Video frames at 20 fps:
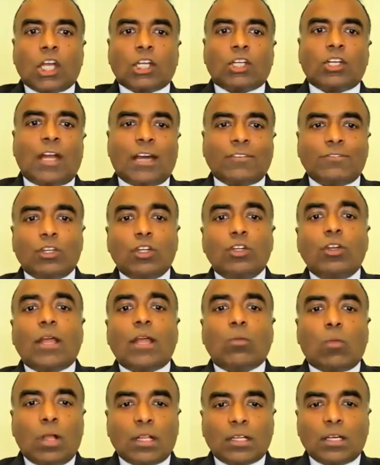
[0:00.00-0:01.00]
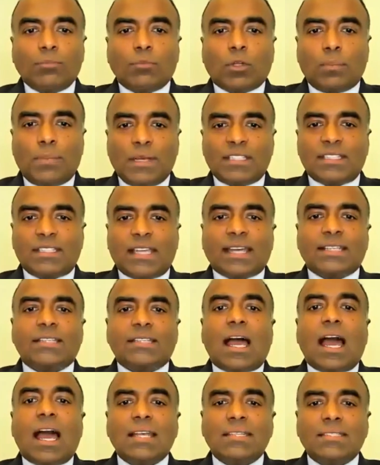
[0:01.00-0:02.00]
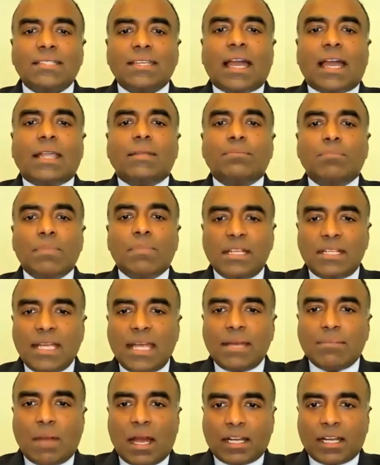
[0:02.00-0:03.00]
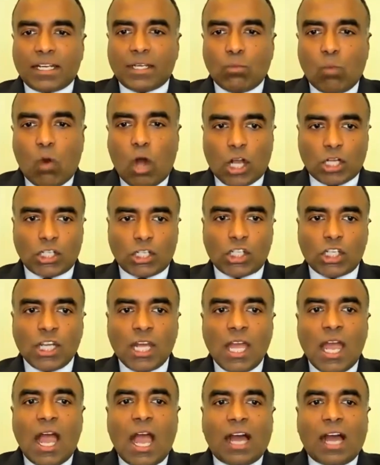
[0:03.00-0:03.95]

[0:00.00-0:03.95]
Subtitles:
Good afternoon and welcome to BizTech's ASEAN Midday Market Watch.